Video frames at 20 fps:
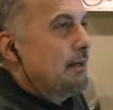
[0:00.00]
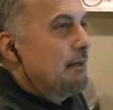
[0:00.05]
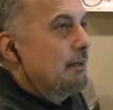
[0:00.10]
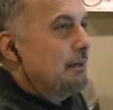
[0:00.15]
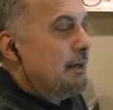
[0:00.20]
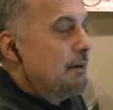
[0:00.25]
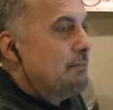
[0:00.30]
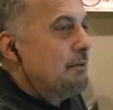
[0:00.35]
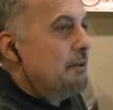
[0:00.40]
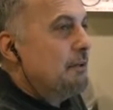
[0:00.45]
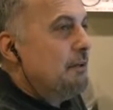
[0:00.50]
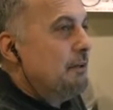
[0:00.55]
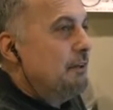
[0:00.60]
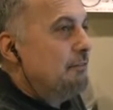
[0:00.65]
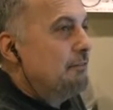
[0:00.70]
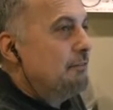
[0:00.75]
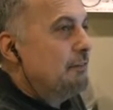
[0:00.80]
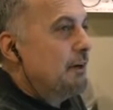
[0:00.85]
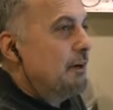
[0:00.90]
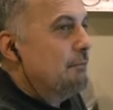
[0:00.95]
coming
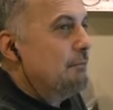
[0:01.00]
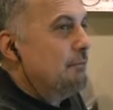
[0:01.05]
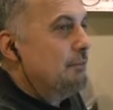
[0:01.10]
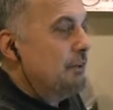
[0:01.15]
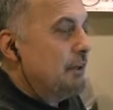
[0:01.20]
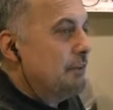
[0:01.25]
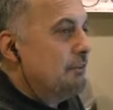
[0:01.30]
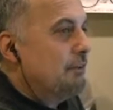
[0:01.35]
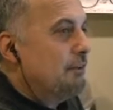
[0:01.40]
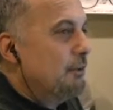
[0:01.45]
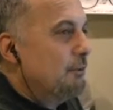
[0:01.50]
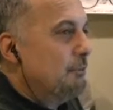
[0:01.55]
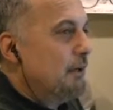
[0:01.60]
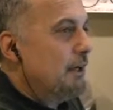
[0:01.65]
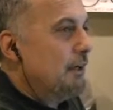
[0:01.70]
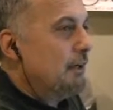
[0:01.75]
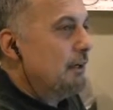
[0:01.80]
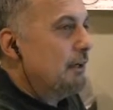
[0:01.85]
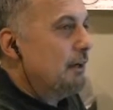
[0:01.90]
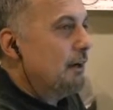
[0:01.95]
here from Central
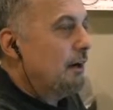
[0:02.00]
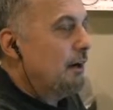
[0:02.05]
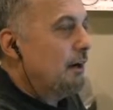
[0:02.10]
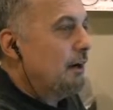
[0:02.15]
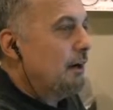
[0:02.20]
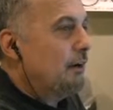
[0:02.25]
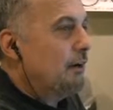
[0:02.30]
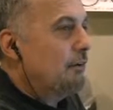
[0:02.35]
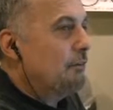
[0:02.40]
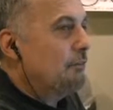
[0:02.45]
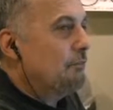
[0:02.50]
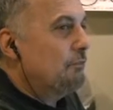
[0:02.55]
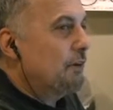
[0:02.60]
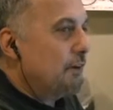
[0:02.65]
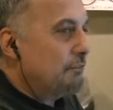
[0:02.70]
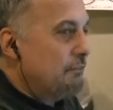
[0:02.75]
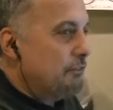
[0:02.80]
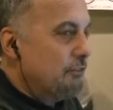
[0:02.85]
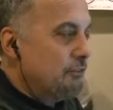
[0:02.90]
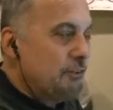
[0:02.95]
America are
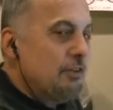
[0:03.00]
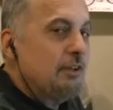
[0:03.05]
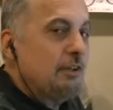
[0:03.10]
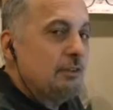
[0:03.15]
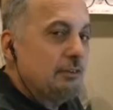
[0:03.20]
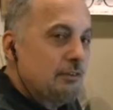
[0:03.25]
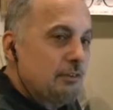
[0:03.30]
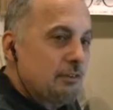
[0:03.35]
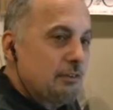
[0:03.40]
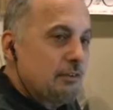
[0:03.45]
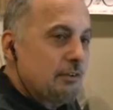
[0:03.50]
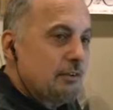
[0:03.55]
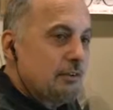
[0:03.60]
refugees.